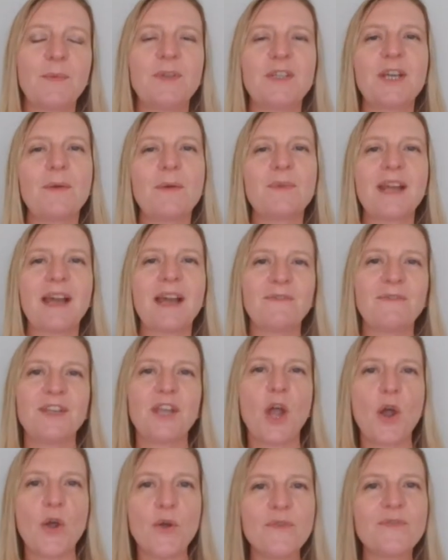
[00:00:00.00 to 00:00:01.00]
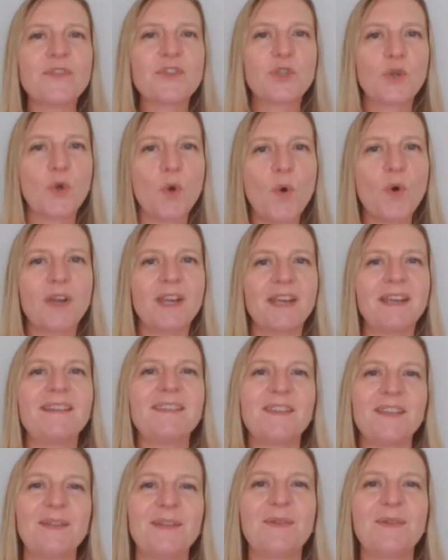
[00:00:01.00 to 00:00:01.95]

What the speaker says: We don't have the over-talking that